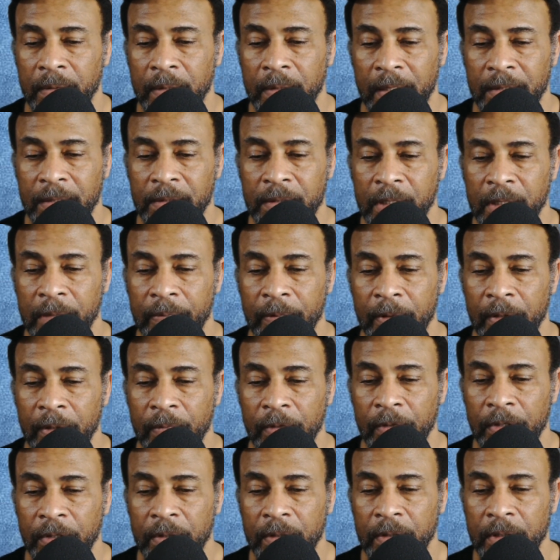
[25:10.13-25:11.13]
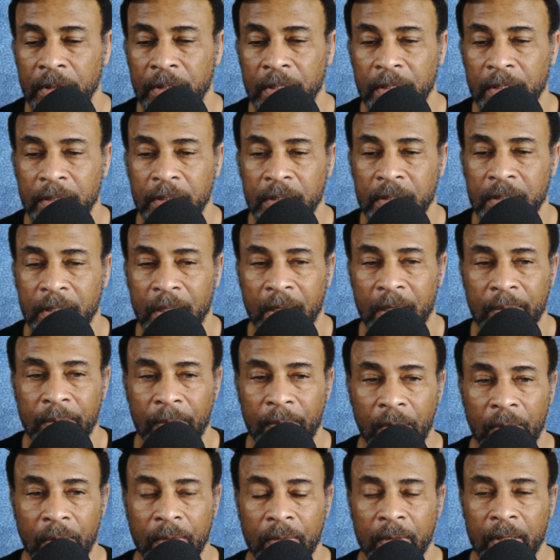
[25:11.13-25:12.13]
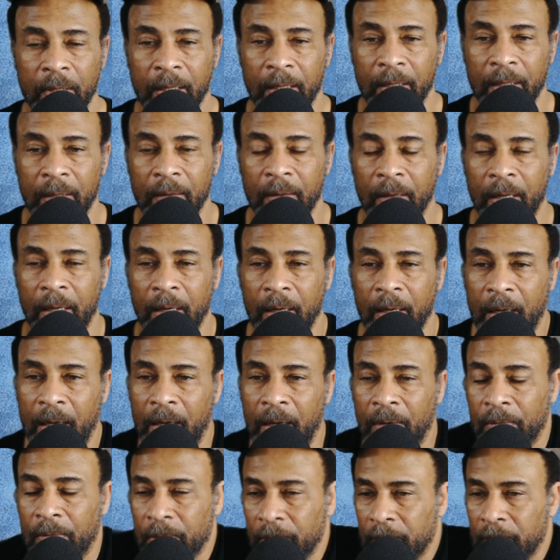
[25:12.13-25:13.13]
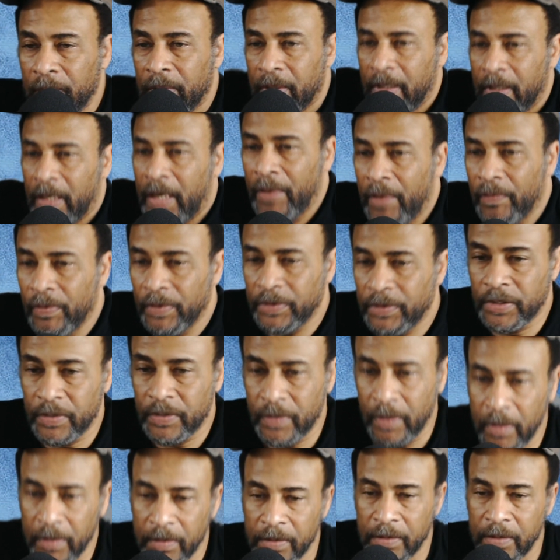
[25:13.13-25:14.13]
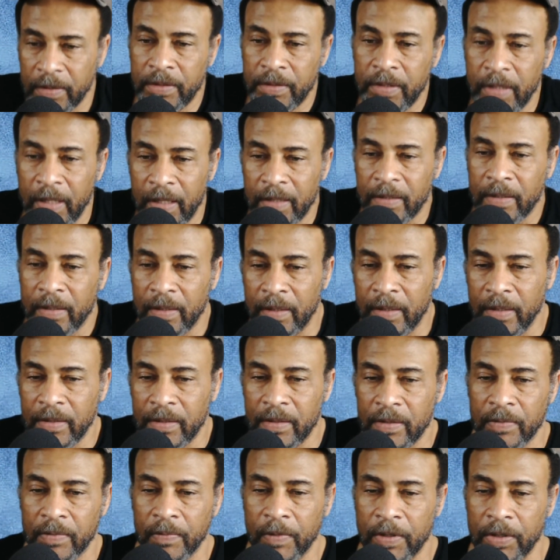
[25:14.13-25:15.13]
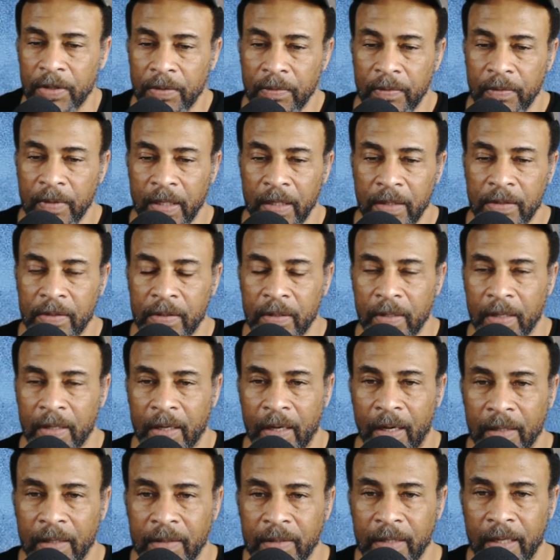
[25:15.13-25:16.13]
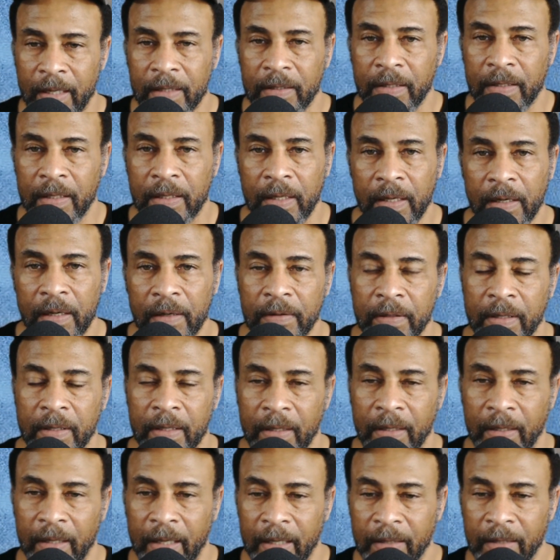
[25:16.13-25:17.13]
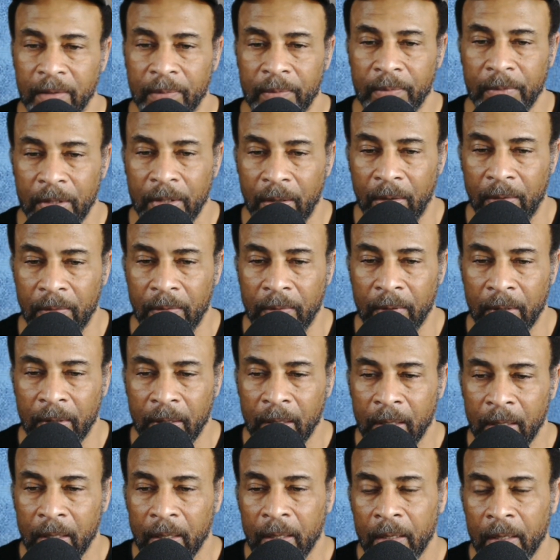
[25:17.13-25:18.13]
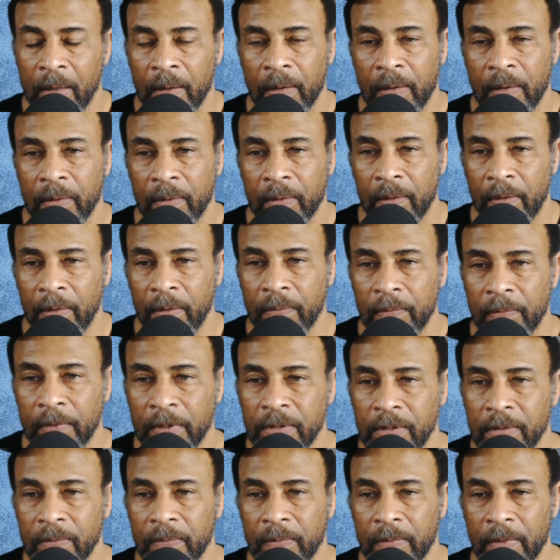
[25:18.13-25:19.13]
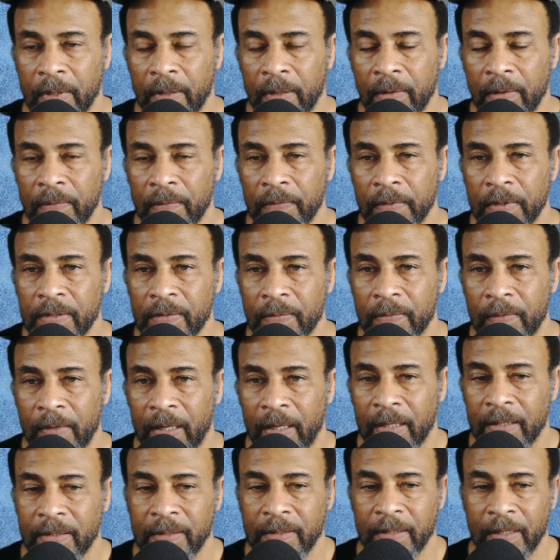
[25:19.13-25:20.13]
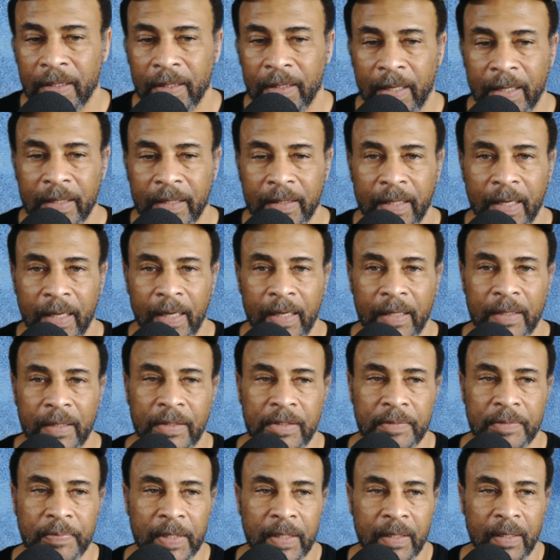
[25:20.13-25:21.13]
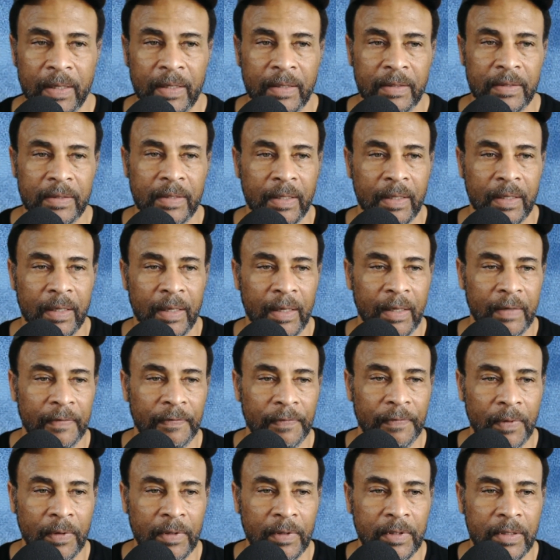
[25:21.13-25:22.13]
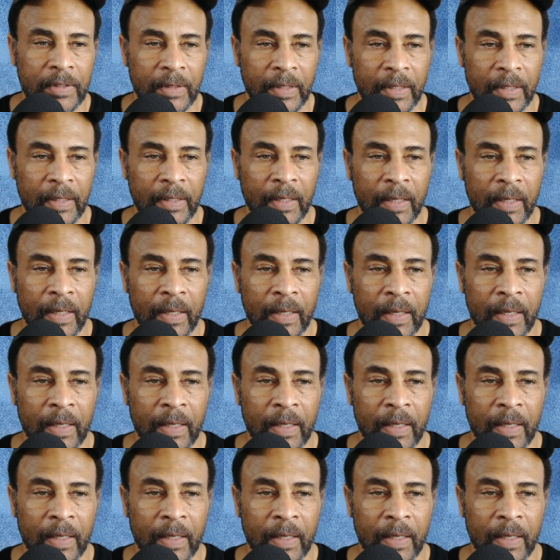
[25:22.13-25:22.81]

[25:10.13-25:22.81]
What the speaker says: that's typically when you're in detention time mode. And I would strongly suggest this is when you need to contact the carrier and let them know. The only reason why I say it like that is because, unfortunately,